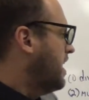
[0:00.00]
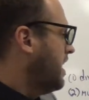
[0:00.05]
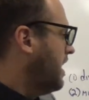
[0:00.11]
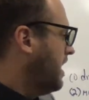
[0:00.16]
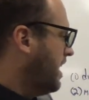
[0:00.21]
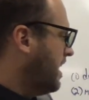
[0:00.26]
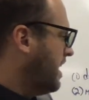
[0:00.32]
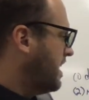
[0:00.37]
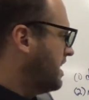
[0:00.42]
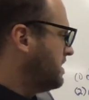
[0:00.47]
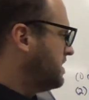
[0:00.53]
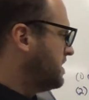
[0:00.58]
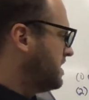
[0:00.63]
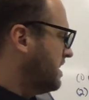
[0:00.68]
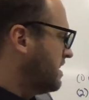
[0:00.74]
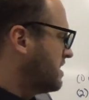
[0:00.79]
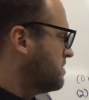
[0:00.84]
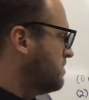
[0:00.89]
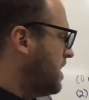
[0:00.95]
And
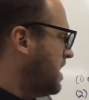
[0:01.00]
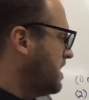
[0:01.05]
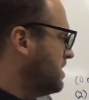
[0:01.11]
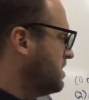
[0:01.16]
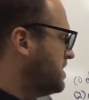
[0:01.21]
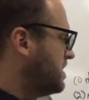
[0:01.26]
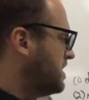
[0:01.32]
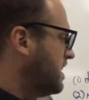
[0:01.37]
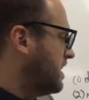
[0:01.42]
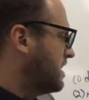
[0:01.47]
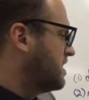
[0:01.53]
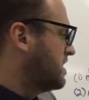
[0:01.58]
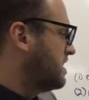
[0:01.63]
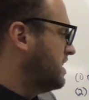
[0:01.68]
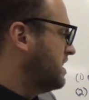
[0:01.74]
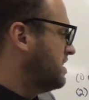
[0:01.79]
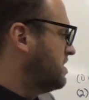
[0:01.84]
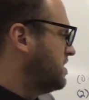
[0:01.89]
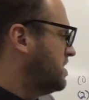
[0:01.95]
6 minus 6
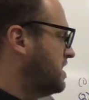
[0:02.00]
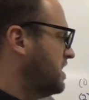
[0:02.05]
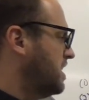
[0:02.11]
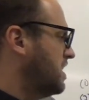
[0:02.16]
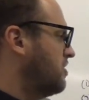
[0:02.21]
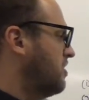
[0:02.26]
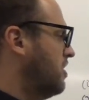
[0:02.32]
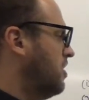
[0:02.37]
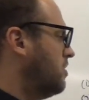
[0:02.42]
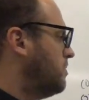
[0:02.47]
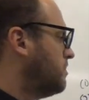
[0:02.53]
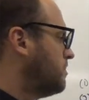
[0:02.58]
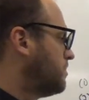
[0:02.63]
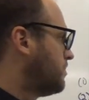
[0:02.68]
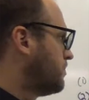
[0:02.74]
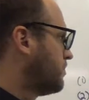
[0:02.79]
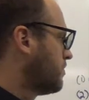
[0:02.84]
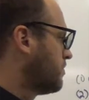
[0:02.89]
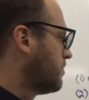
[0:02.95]
is 0.
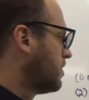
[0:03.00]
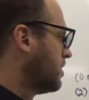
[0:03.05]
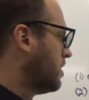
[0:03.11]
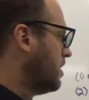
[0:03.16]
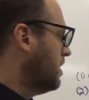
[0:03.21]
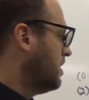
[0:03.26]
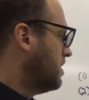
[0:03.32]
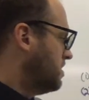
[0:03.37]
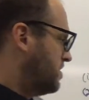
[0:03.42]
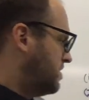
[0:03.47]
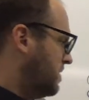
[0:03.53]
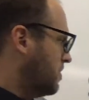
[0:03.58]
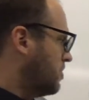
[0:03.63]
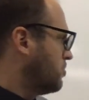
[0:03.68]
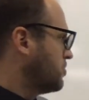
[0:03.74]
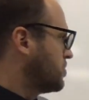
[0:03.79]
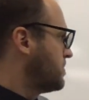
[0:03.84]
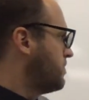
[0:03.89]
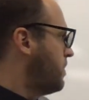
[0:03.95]

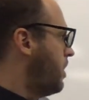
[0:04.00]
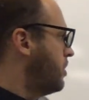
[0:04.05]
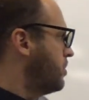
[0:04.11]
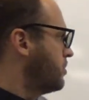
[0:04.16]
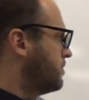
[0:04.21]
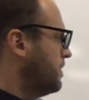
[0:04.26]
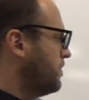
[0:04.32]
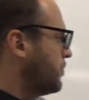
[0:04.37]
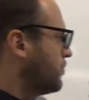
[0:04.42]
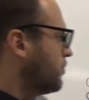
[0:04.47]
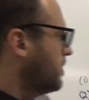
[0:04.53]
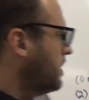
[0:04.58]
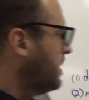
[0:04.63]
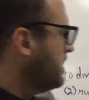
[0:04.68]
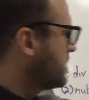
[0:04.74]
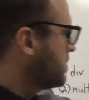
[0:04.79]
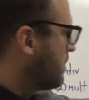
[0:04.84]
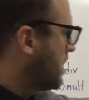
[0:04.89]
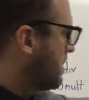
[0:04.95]
0 is smaller than
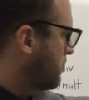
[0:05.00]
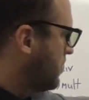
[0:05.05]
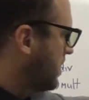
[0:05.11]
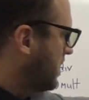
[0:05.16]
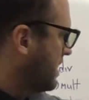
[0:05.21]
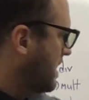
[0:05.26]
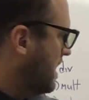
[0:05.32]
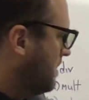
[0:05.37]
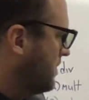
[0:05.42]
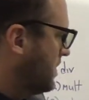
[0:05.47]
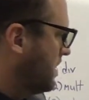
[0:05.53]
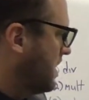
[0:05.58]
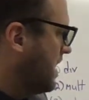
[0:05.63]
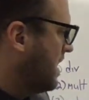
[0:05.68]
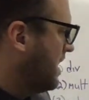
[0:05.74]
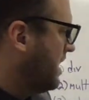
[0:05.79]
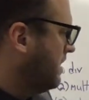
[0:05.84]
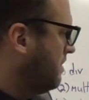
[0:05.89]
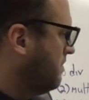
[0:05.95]
3, so I bring down the
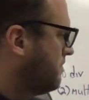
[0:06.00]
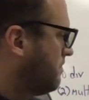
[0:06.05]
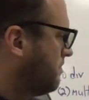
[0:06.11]
9.